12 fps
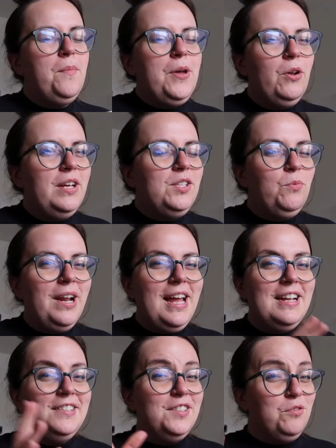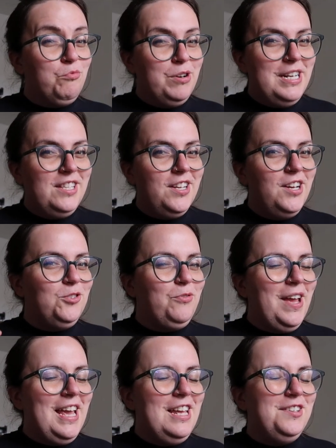I'll be honest, when I entered the research
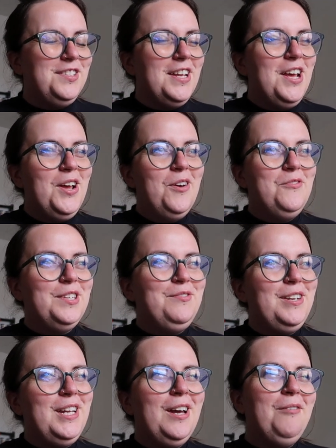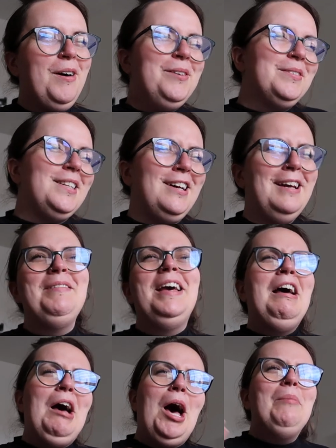phase of this video, I was like,
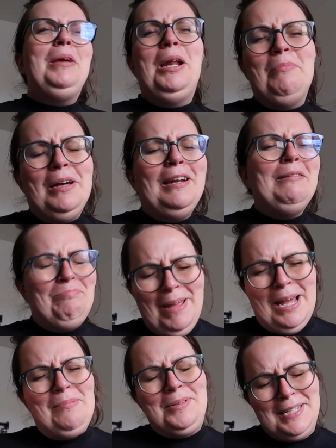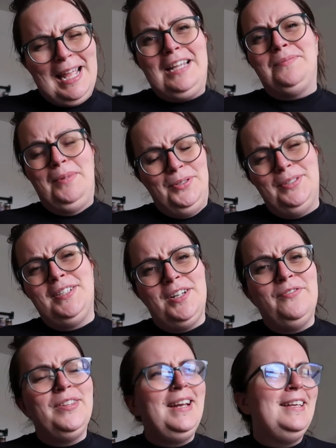I mean, I'm gonna be able to guess most of the
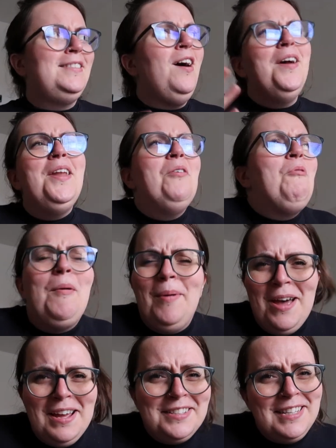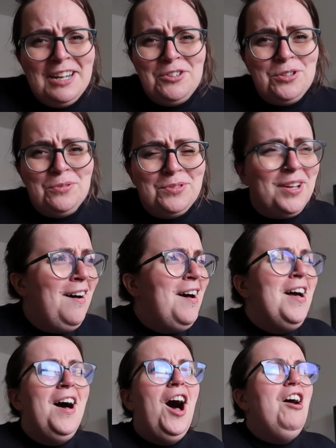stuff on the list. I know what my essentials
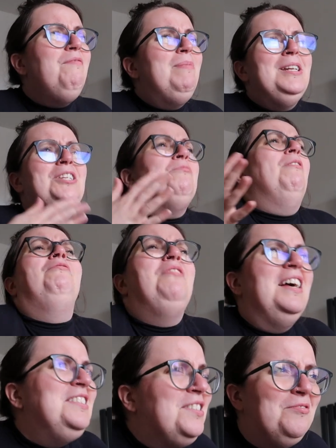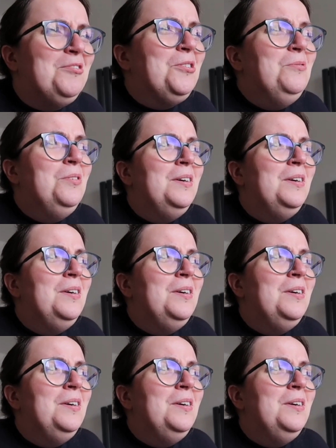are. I've been to a festival.